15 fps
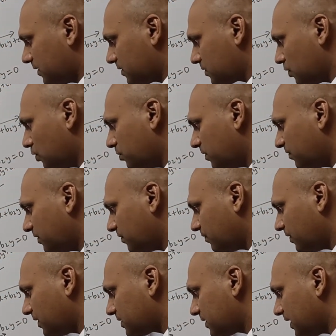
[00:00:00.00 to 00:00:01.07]
Slope of the
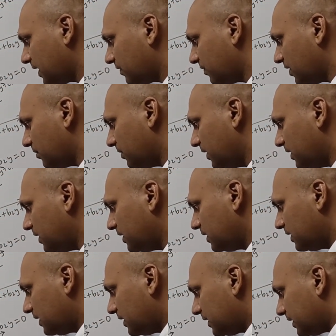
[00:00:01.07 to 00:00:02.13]
first line will be
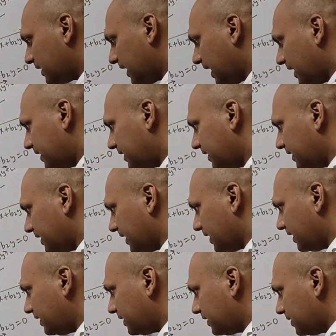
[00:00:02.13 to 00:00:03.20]
tan theta,
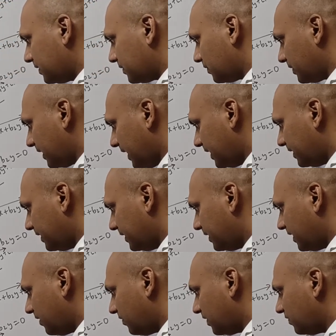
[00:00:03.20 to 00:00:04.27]
right? So tan
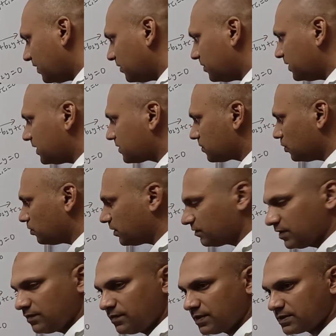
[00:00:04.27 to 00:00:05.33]
theta 1 will be the slope of
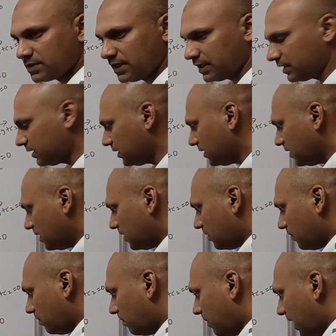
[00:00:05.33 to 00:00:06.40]
the first line.
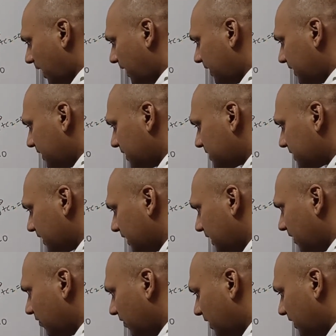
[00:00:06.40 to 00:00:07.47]
Minus
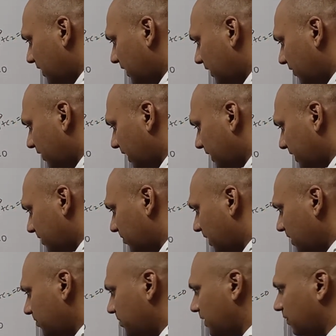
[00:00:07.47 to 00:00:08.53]
a1 divided by
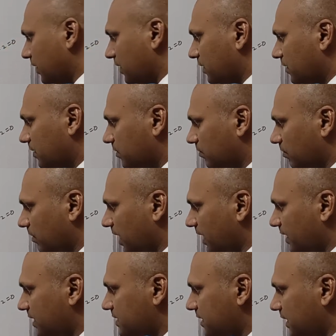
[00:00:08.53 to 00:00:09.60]
b1.
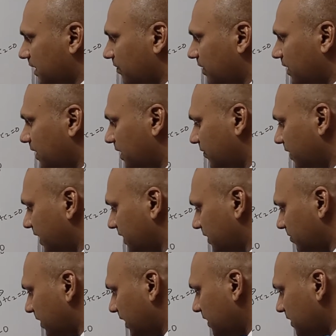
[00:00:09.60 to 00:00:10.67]
Minus a1 divided
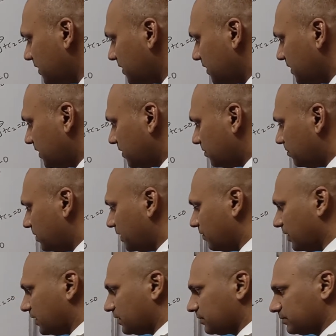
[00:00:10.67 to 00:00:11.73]
by
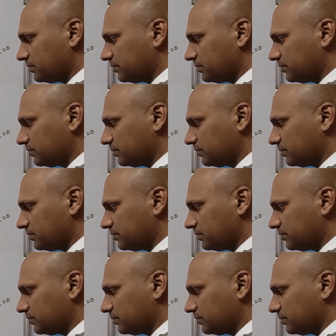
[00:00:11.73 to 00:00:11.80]
b1.